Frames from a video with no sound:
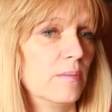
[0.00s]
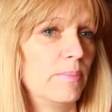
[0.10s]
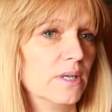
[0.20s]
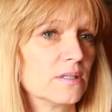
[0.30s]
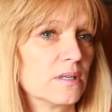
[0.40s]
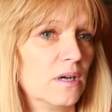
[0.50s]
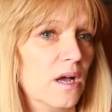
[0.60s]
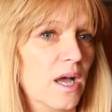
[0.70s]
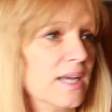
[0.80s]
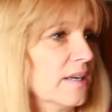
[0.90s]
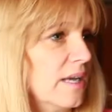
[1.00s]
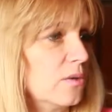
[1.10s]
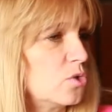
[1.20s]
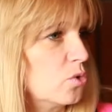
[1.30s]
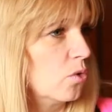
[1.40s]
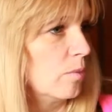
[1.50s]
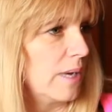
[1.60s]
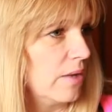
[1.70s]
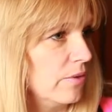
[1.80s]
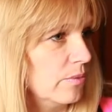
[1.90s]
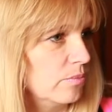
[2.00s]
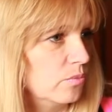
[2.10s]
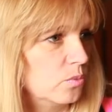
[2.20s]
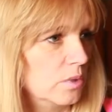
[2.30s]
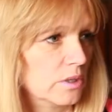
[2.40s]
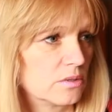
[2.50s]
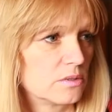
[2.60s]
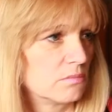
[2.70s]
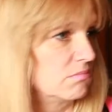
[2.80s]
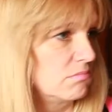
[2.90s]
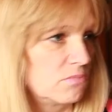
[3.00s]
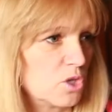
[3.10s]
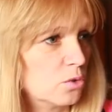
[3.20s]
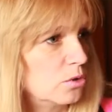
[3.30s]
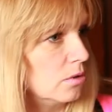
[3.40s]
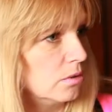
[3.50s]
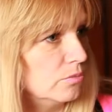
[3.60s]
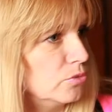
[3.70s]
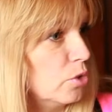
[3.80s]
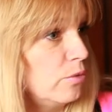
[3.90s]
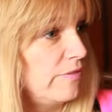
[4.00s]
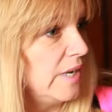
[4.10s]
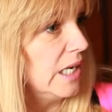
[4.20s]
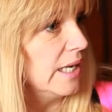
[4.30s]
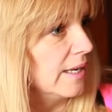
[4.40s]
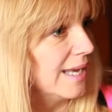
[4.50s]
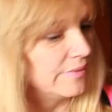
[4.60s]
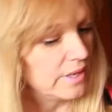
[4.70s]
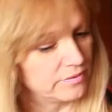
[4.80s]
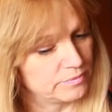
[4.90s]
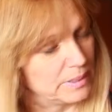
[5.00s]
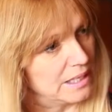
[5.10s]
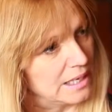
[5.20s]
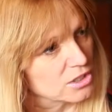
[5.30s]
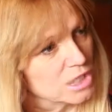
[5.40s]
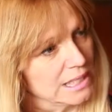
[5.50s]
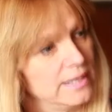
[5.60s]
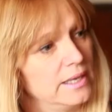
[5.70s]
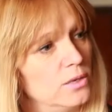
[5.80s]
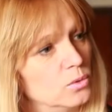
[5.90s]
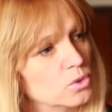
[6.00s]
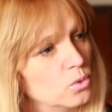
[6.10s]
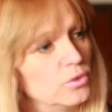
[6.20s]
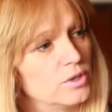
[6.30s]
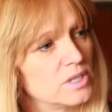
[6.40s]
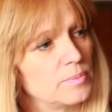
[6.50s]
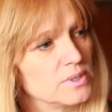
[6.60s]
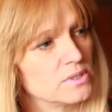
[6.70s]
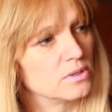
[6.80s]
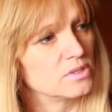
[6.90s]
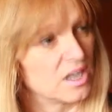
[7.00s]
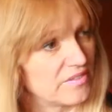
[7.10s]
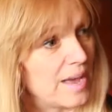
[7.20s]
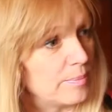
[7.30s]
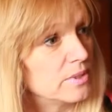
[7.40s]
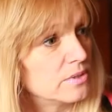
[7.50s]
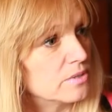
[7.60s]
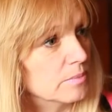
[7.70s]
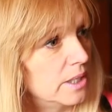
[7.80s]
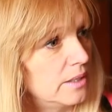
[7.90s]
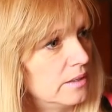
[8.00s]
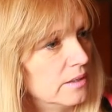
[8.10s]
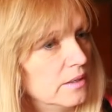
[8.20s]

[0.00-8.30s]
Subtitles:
but I can now talk about them with total no feeling, and they've been actually healed. All those episodes that have happened to me,